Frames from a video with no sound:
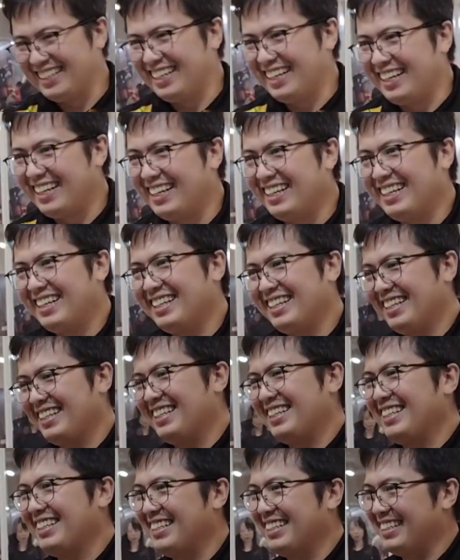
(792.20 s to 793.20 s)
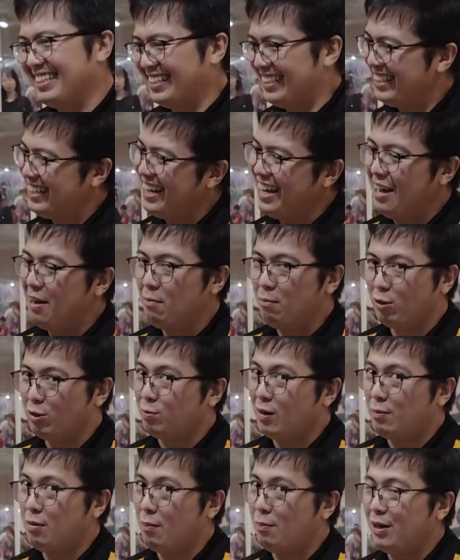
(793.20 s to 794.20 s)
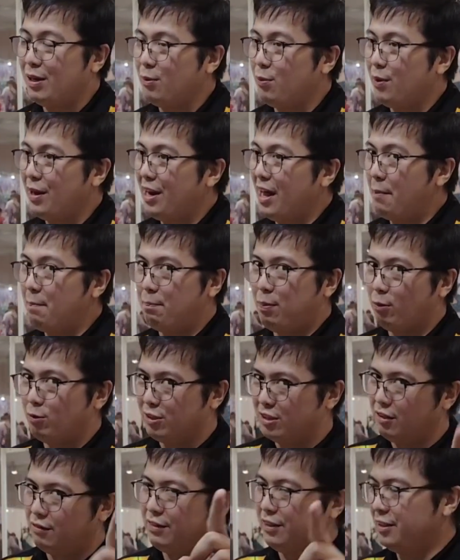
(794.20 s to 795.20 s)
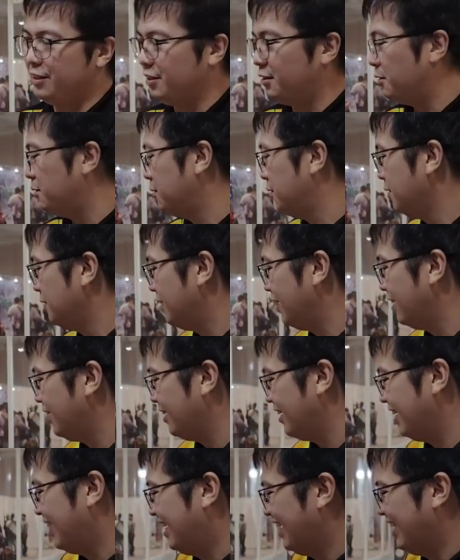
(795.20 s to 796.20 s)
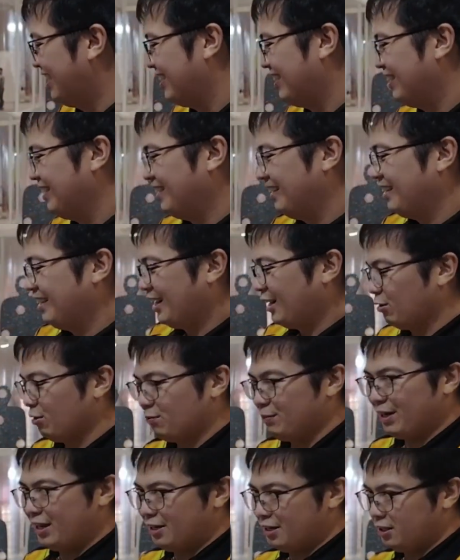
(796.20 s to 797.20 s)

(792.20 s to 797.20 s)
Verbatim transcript: you'll yeah. be getting it. Yeah, most probably, probably when I post the video. Yeah, exactly.